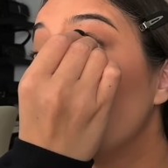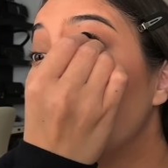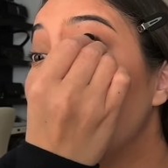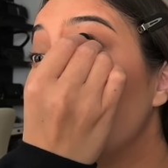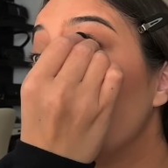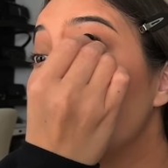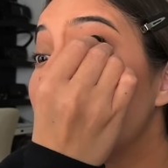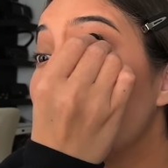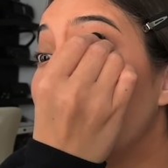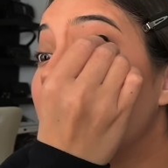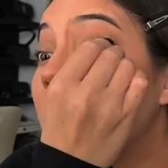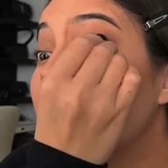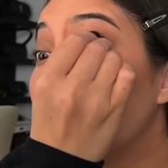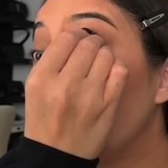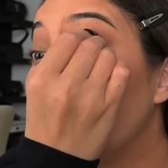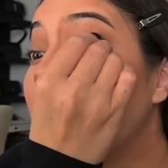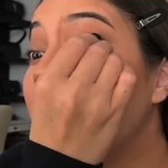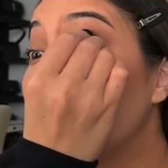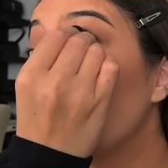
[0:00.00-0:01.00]
and try to,
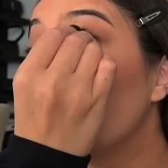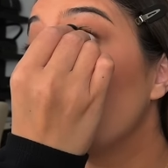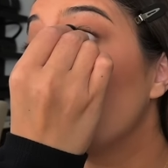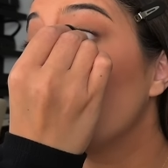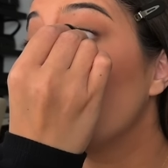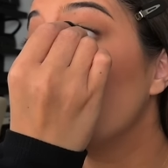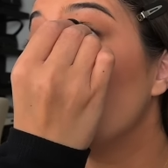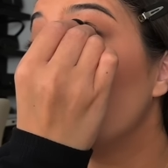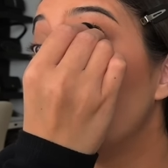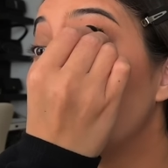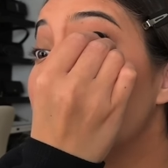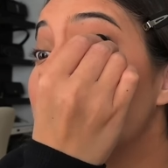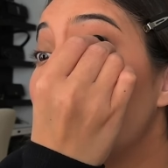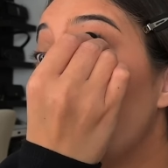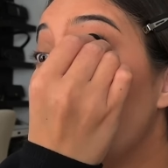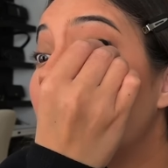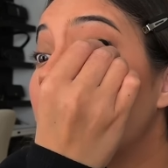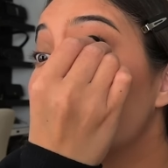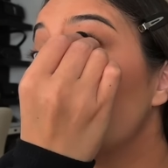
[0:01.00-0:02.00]
like, you know,
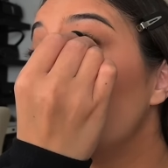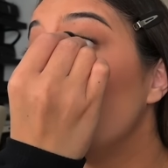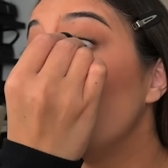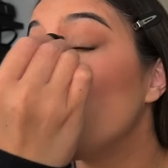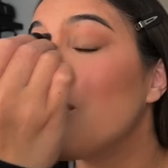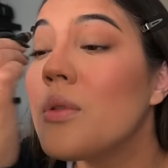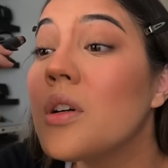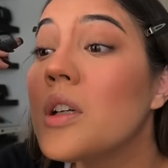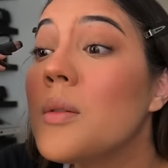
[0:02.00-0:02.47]
talk to people,